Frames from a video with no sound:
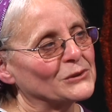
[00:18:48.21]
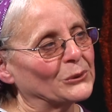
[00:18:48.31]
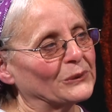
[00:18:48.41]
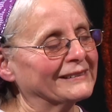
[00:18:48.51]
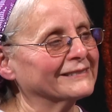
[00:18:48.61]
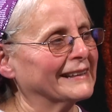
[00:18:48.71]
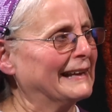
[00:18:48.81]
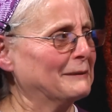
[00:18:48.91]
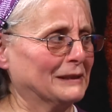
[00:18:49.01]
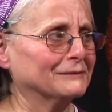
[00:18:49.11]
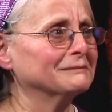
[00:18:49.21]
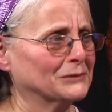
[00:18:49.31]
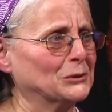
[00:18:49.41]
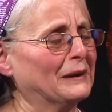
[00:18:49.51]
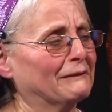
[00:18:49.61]
So they can't be
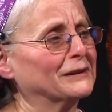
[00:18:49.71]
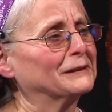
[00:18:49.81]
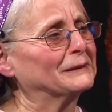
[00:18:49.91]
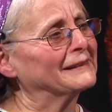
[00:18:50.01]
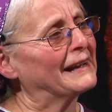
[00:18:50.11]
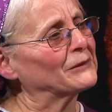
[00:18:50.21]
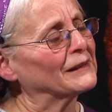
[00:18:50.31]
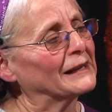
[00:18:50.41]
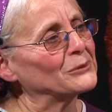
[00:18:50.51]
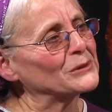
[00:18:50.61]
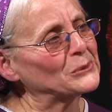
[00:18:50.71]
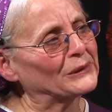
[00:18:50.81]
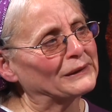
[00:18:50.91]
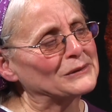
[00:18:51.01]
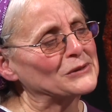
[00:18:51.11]
too heavy to have the high
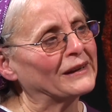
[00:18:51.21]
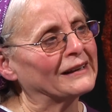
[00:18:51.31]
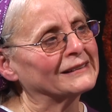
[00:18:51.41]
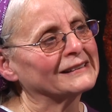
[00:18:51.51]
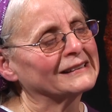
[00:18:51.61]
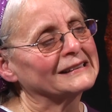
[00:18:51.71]
priest wearing this around.